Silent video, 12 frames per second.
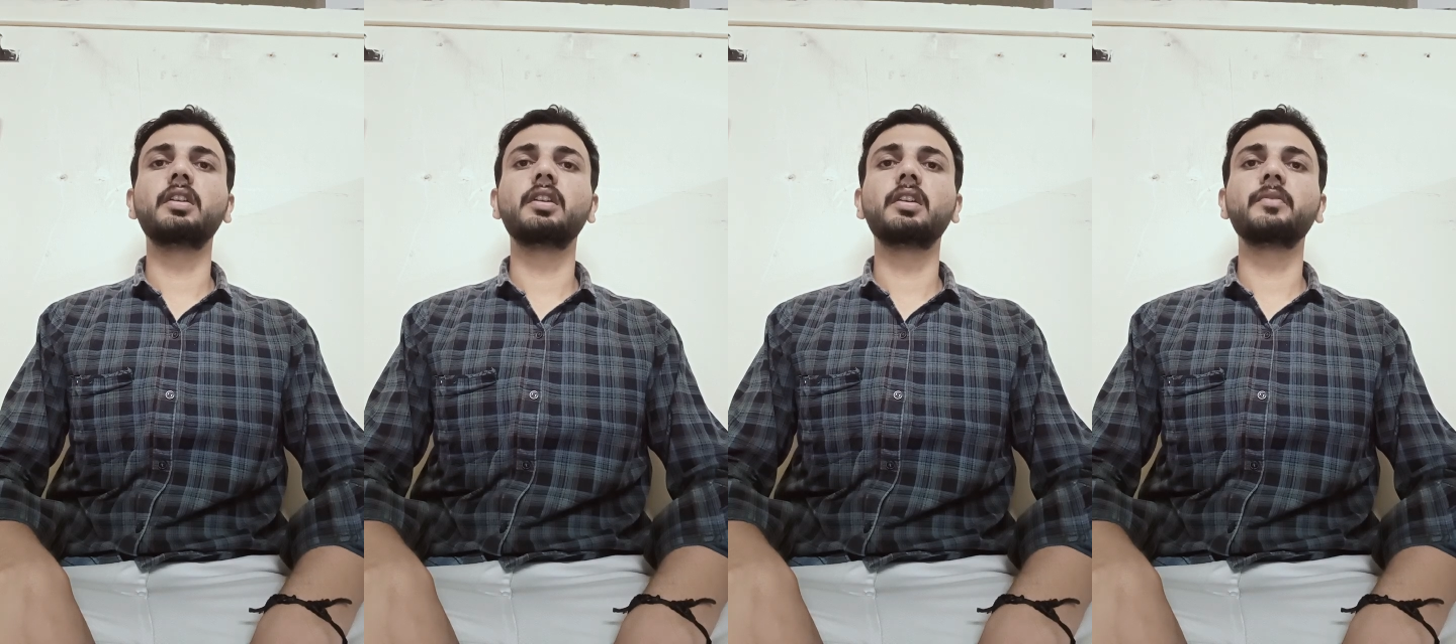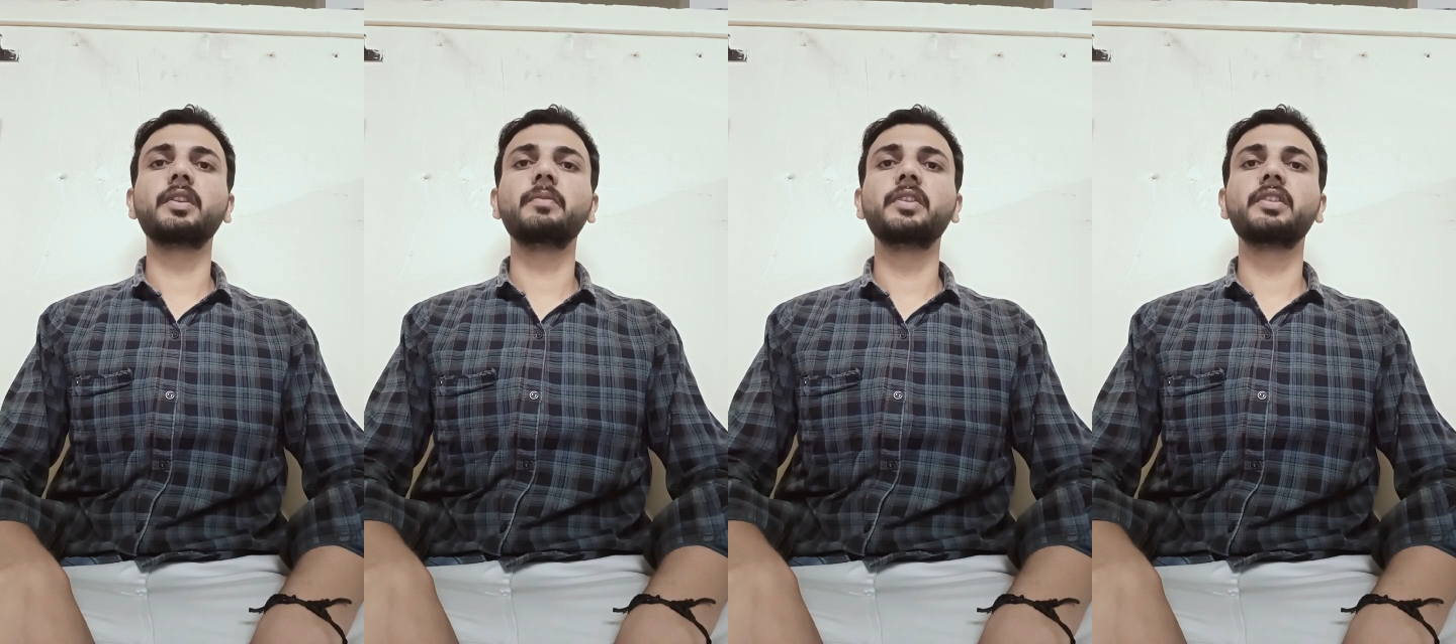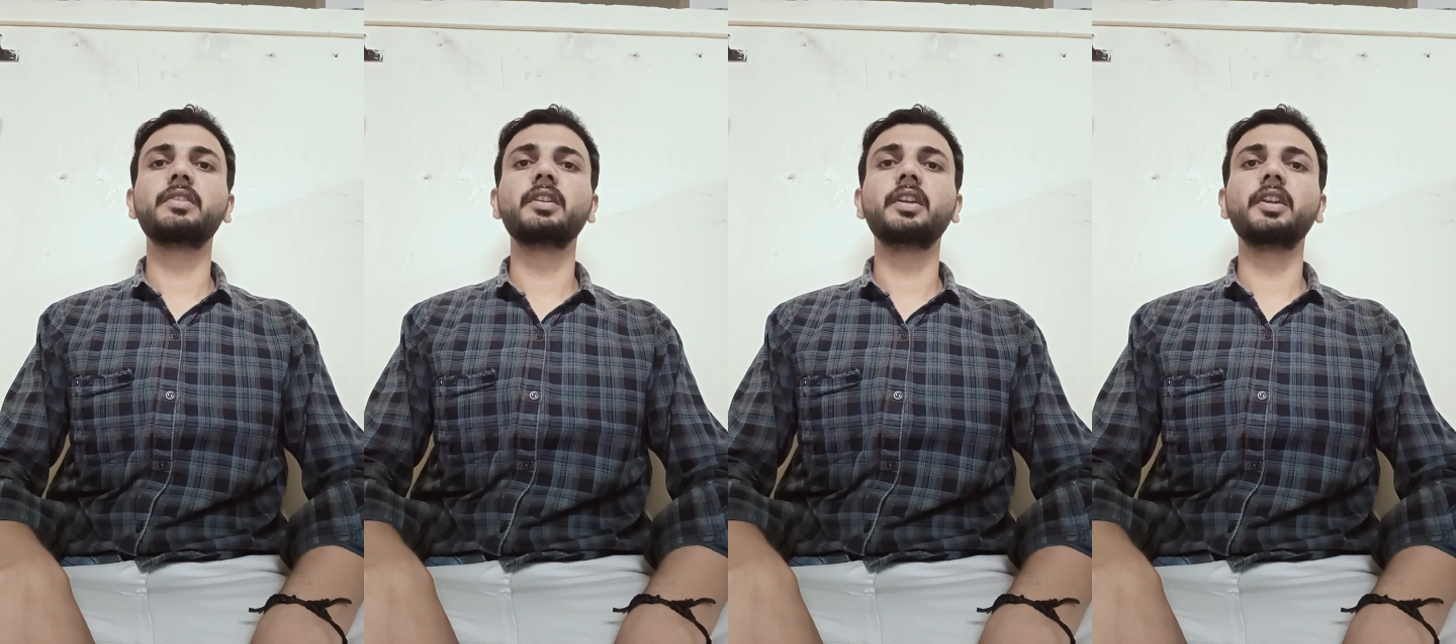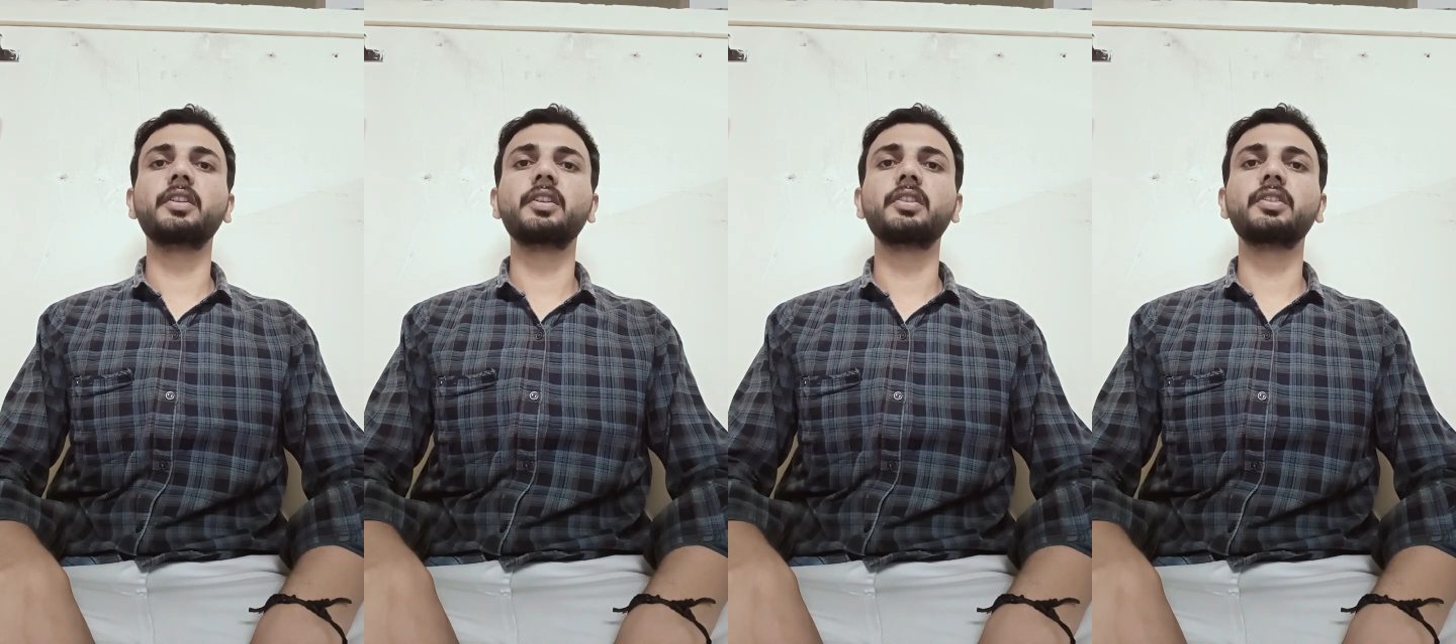term emits the
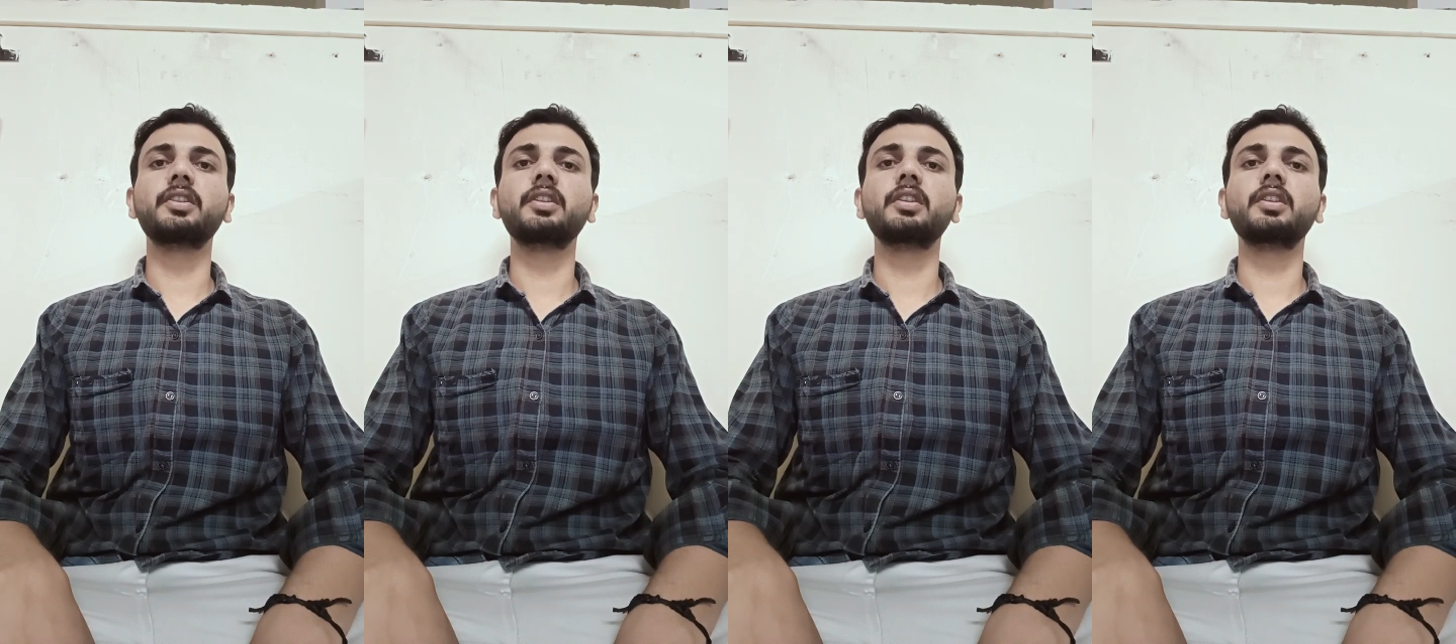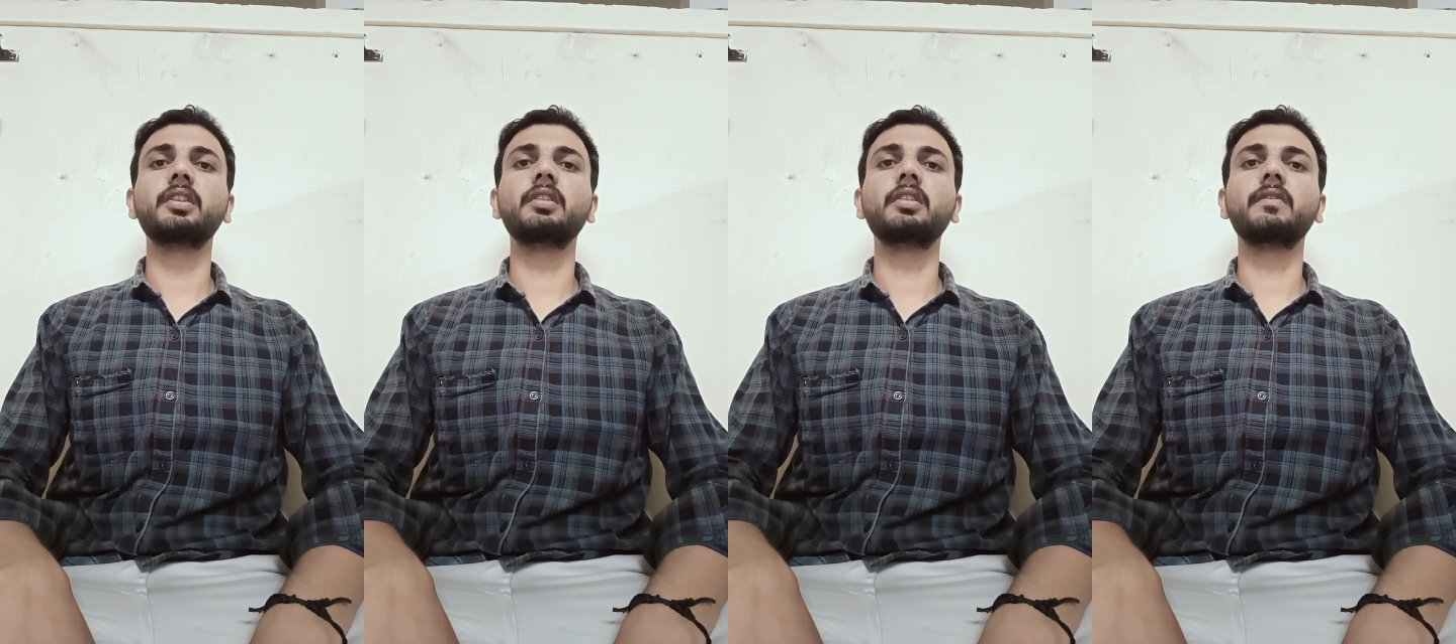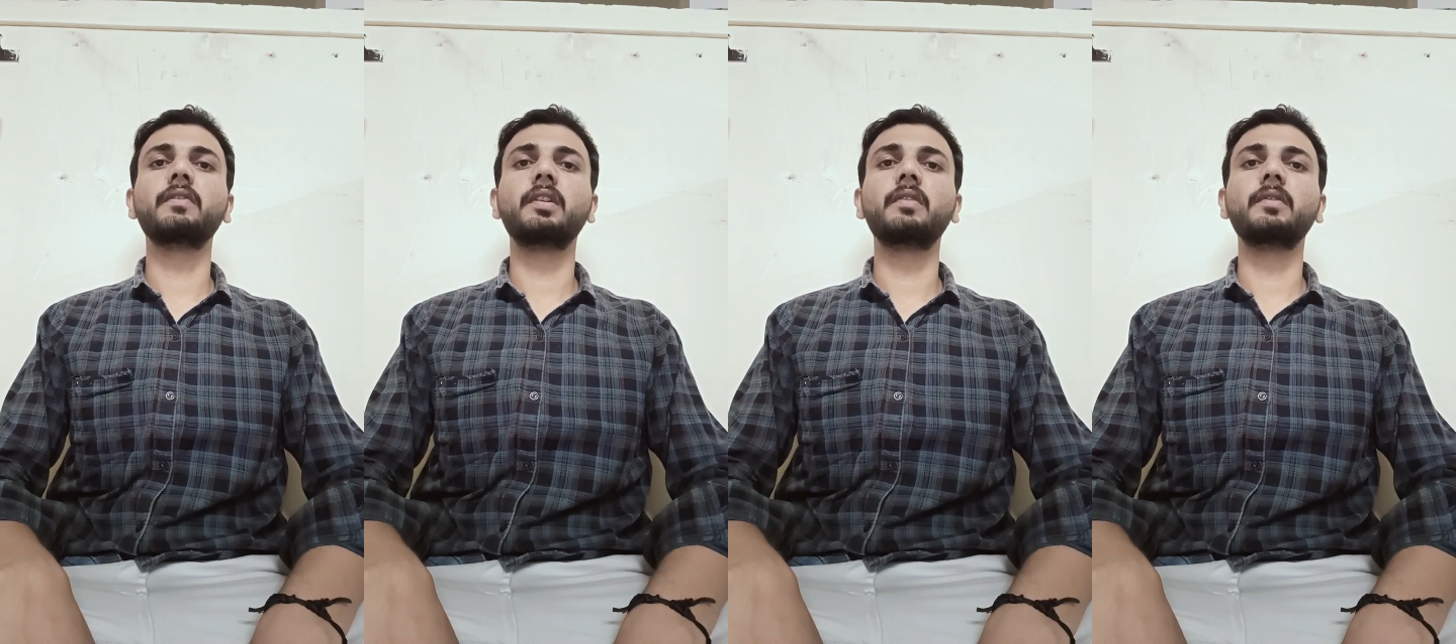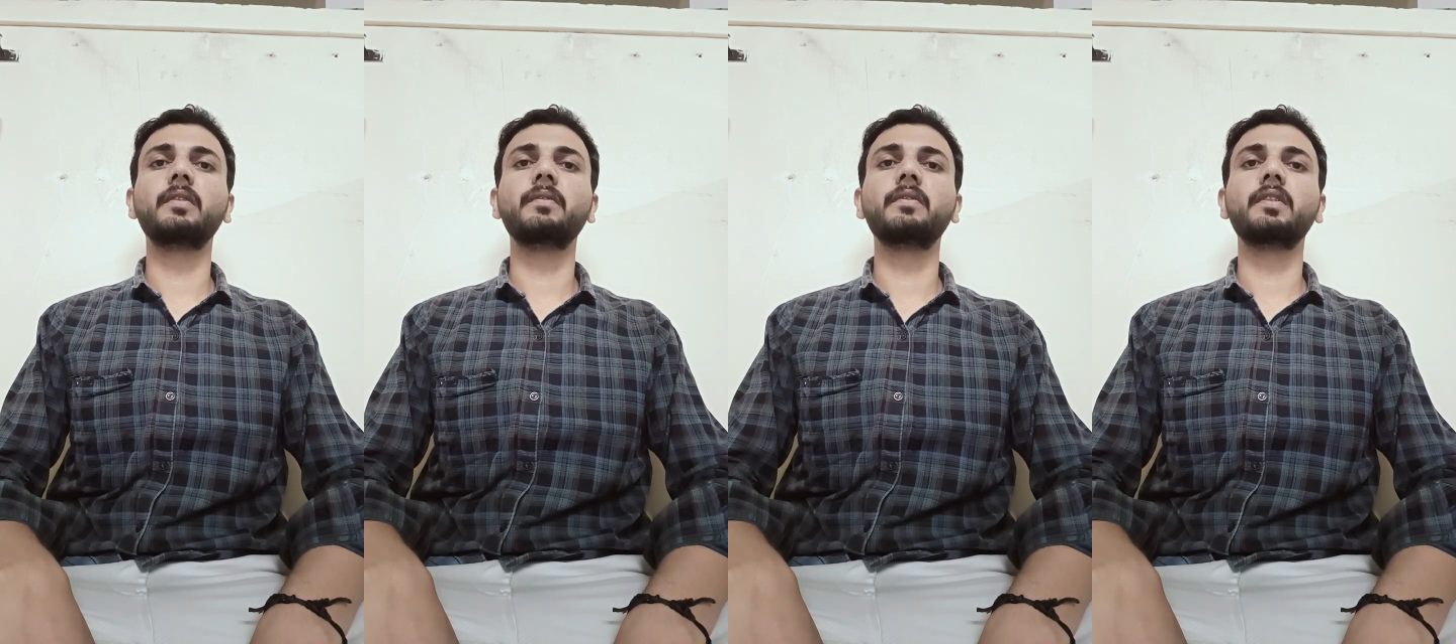energy in the form
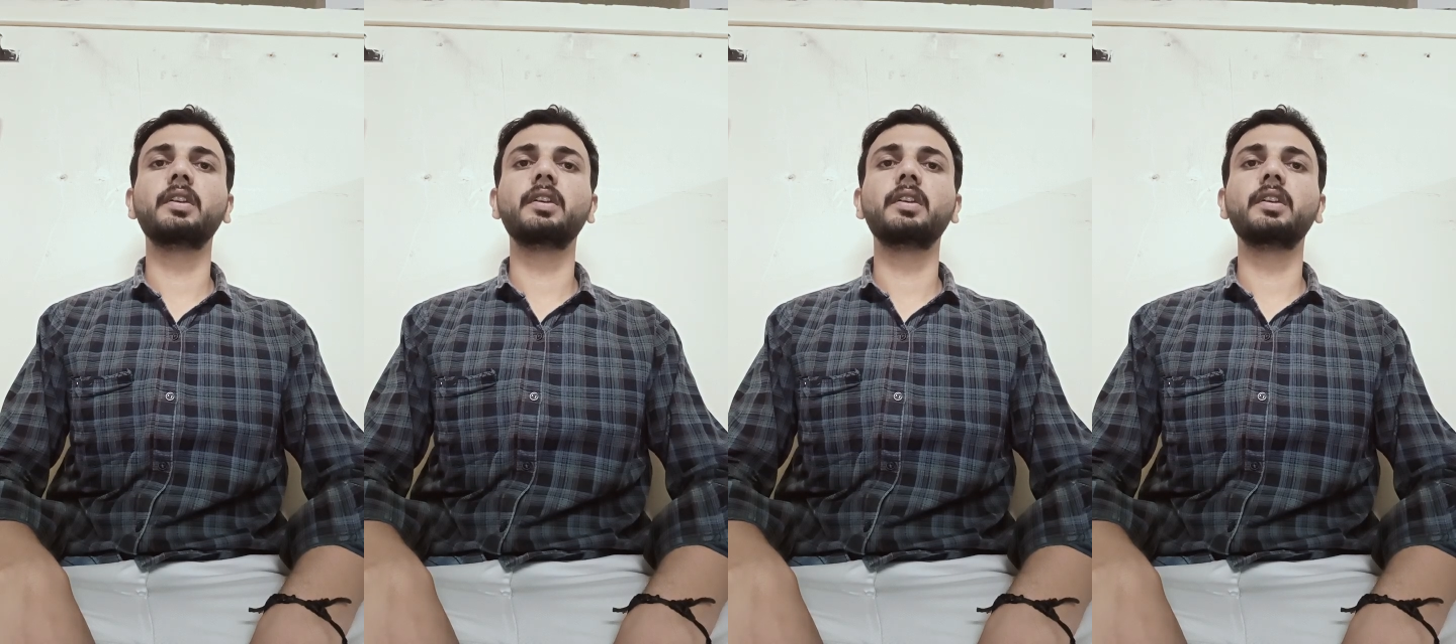of